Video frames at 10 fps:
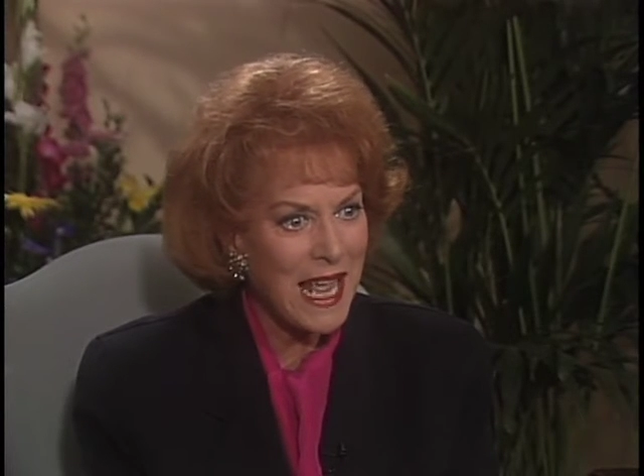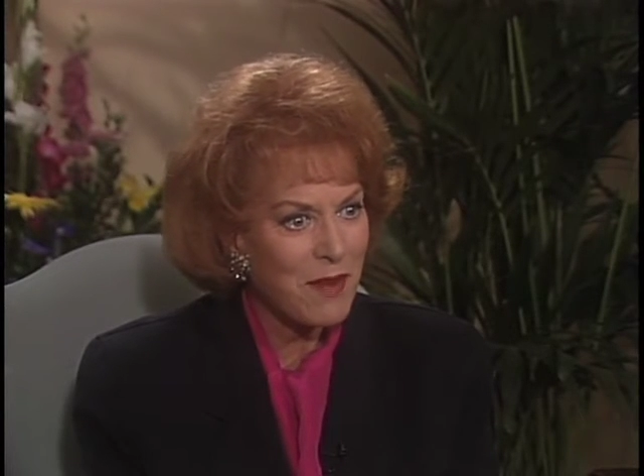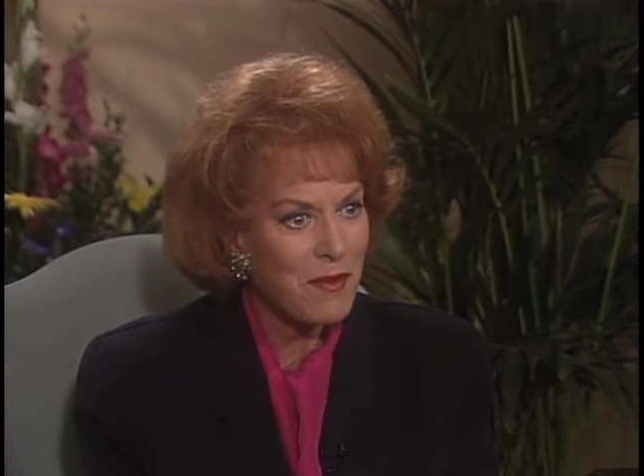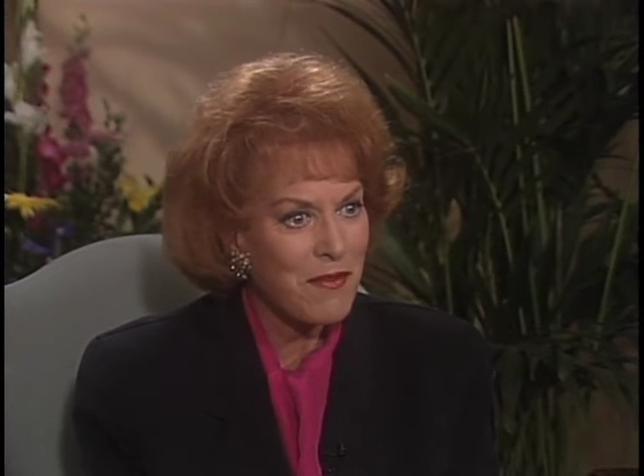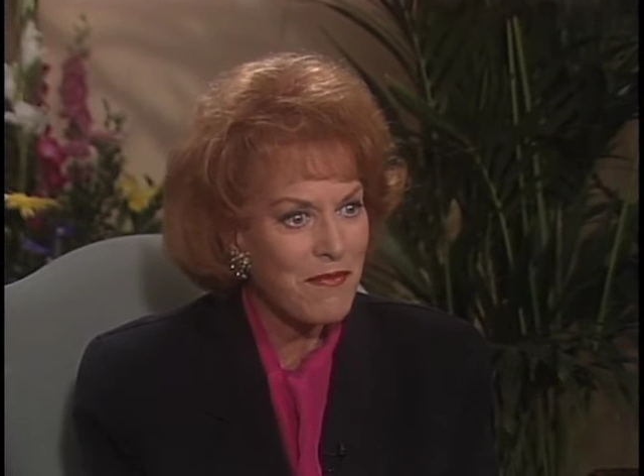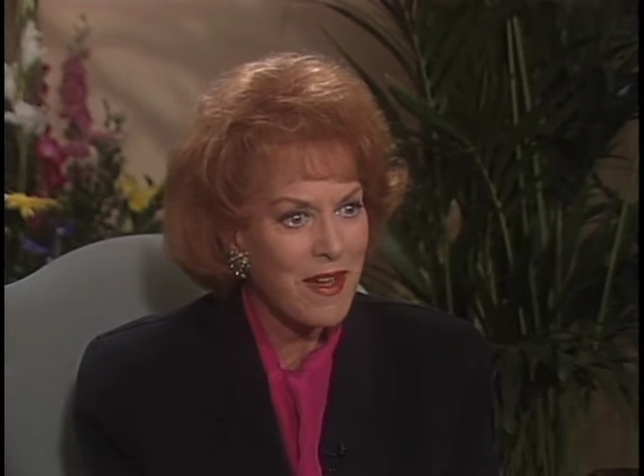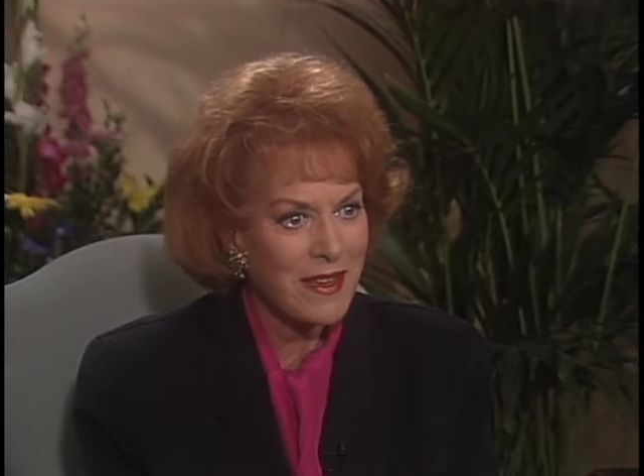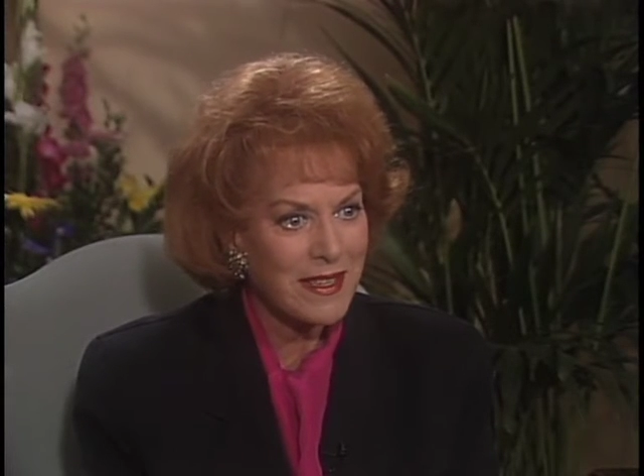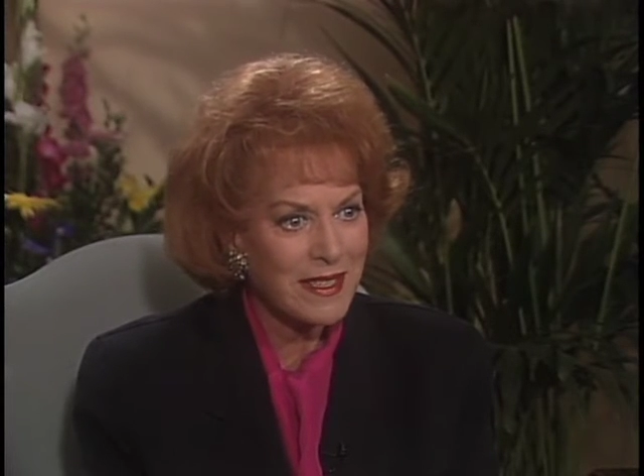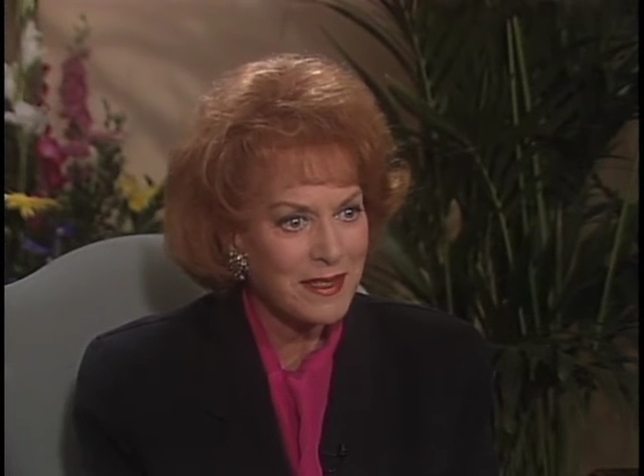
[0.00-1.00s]
Henry
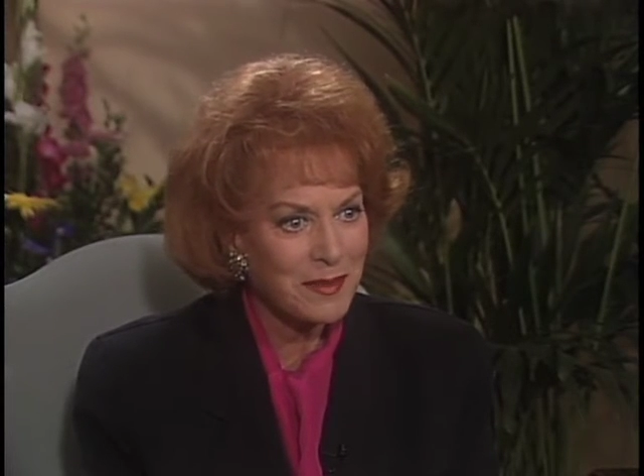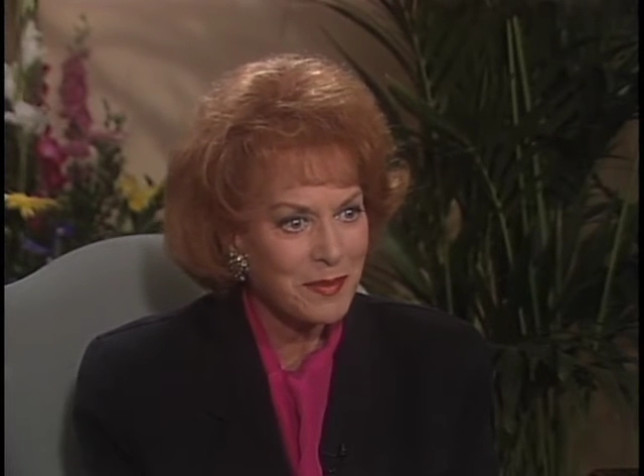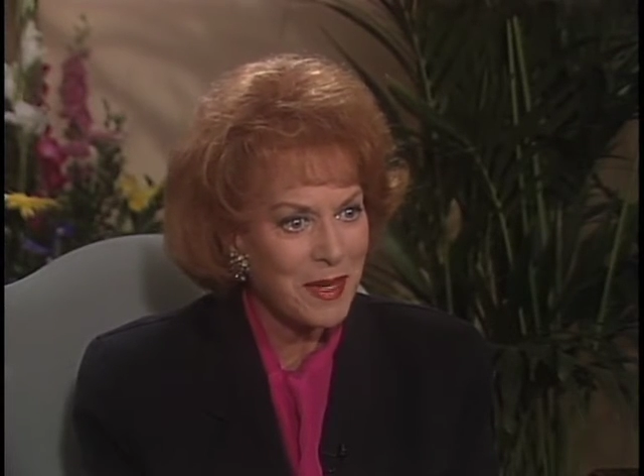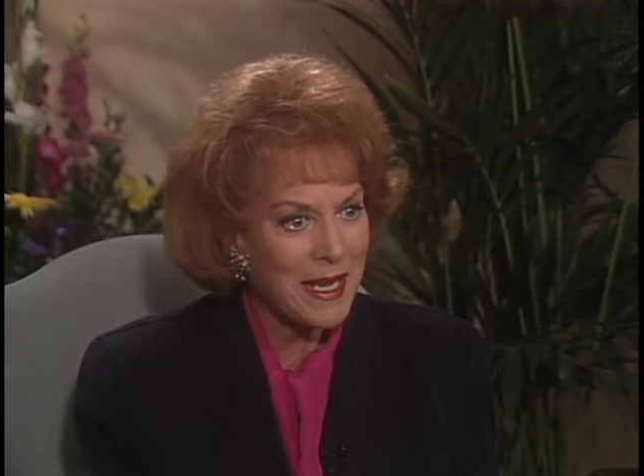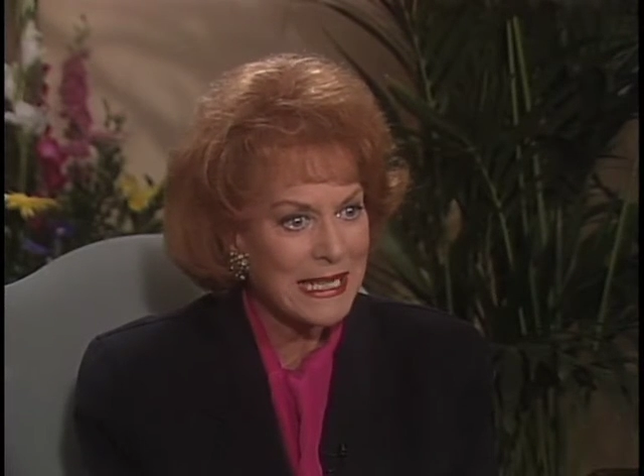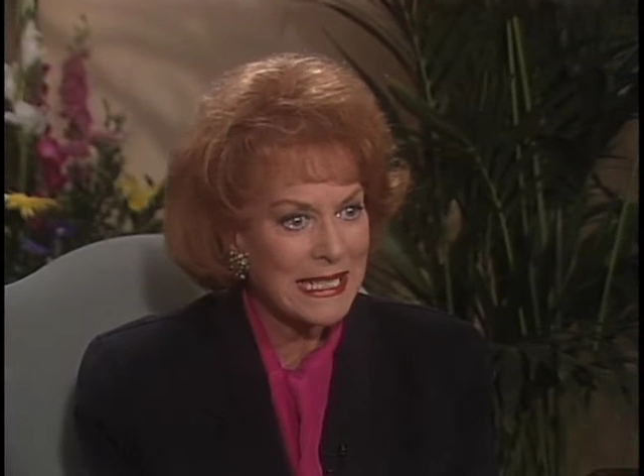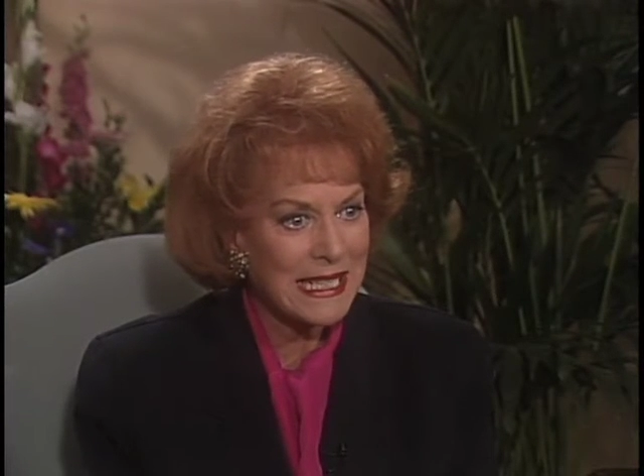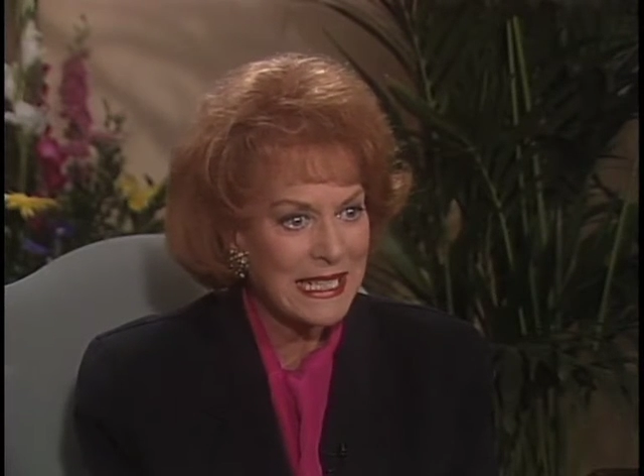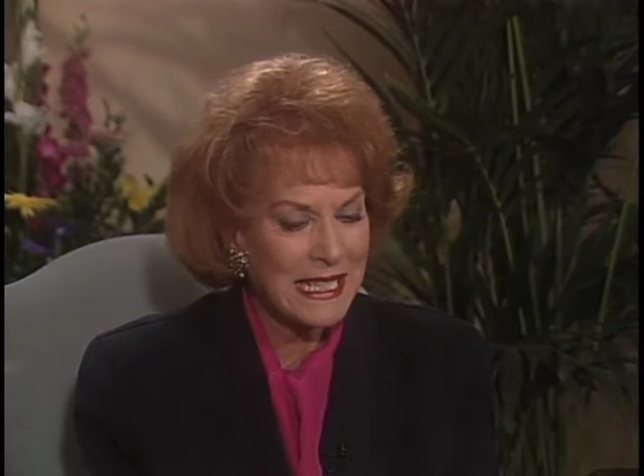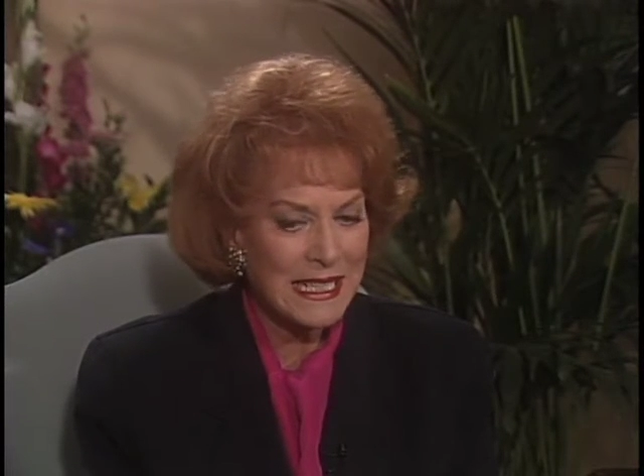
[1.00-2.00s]
Fonda, Brian
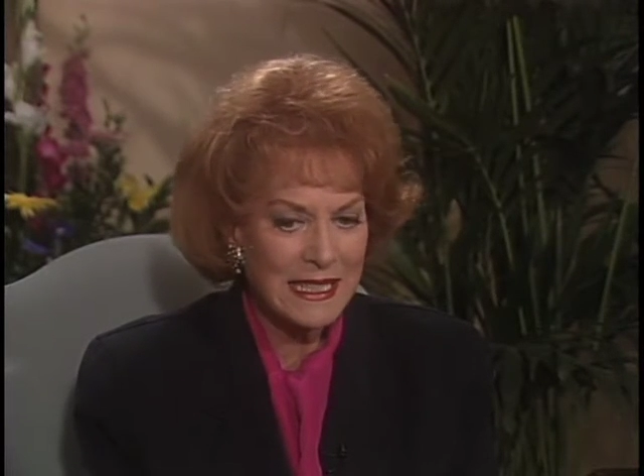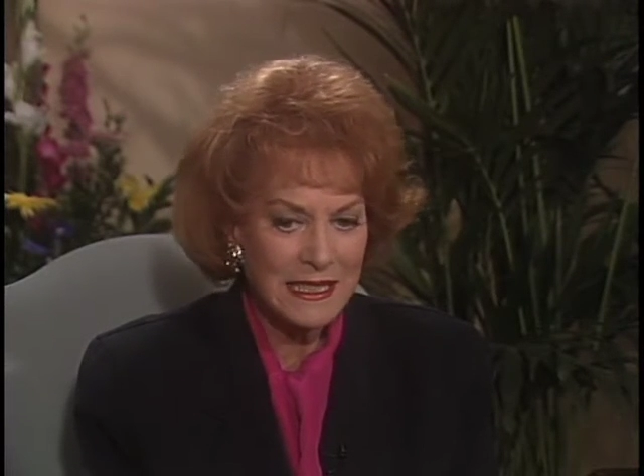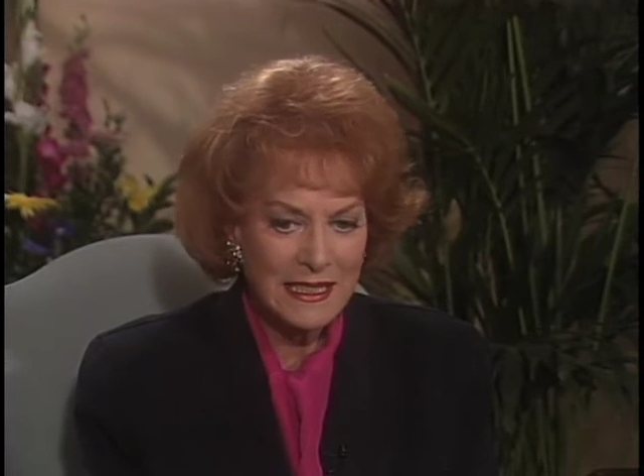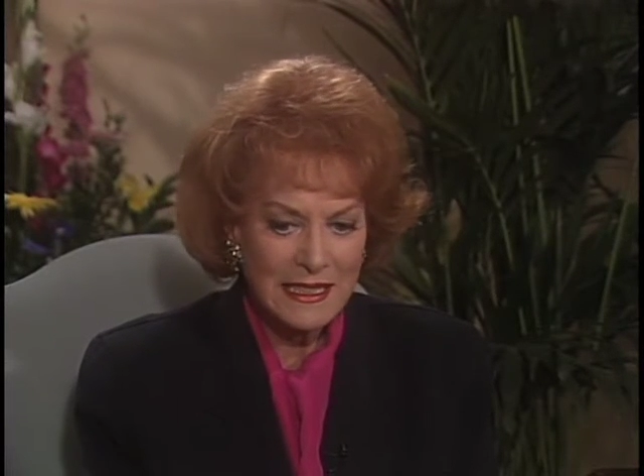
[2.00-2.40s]
Keith,